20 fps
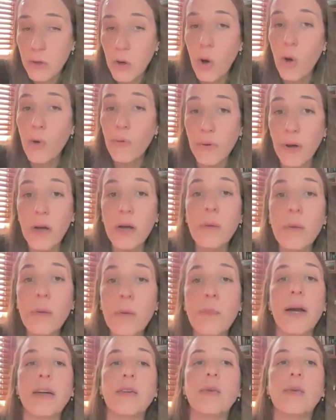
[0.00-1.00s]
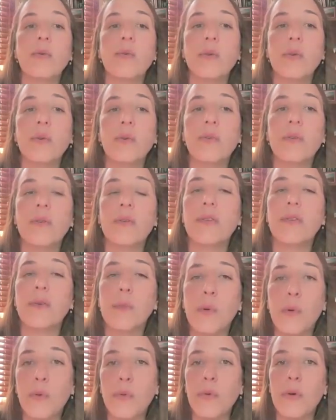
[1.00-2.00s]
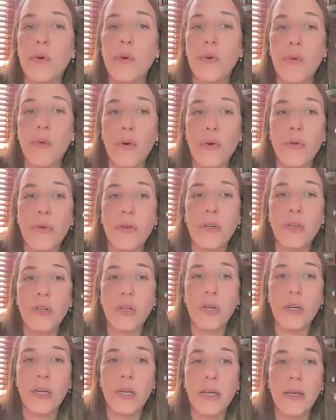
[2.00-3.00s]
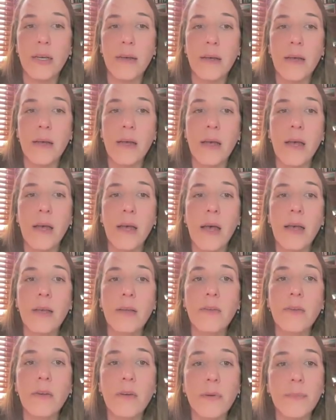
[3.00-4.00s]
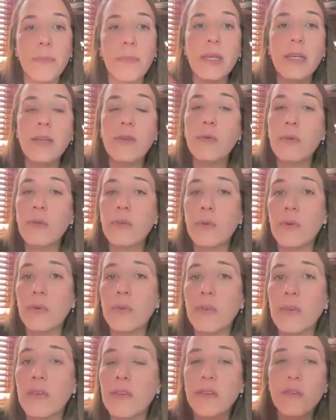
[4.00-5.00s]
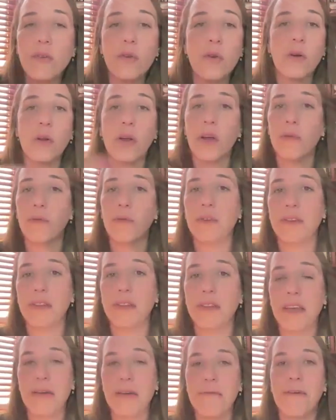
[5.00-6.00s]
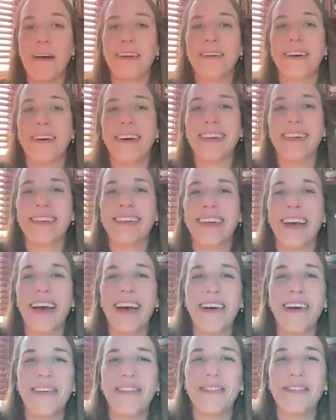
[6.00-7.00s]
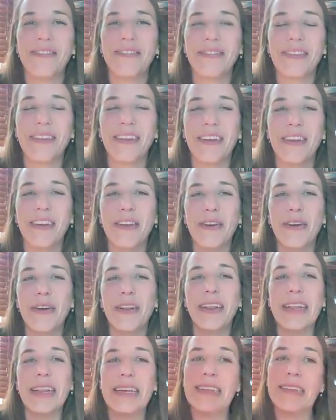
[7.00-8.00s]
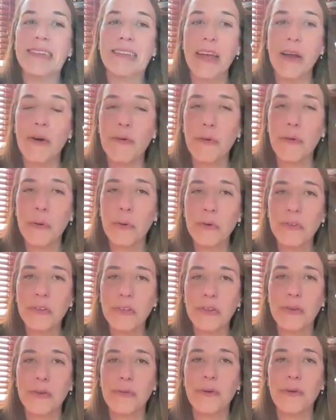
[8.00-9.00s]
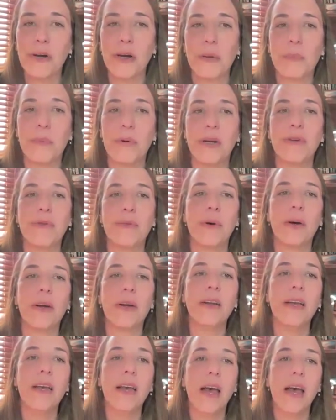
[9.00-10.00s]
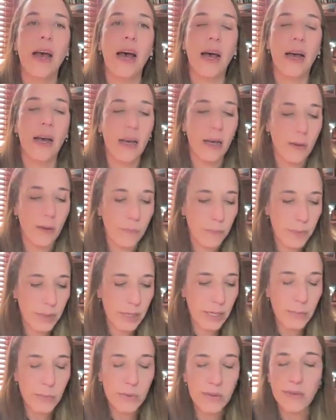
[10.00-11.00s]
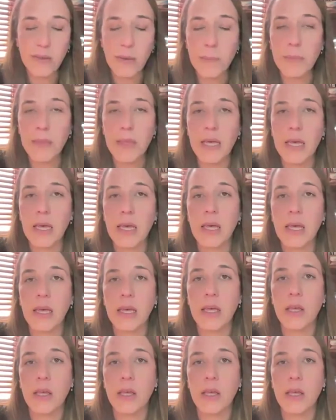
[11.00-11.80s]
offer practical tools and support for your growth and journey. So these resources, it's not obviously a finite, list there, of course, just a very brief one, but it was something,